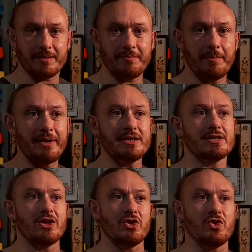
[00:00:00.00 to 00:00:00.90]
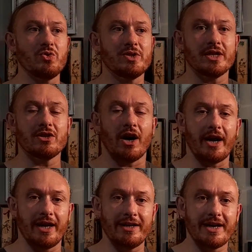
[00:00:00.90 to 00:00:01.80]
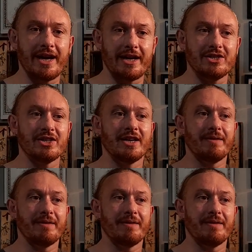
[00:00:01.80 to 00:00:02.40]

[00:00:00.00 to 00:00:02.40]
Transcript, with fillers: That means that you did not engage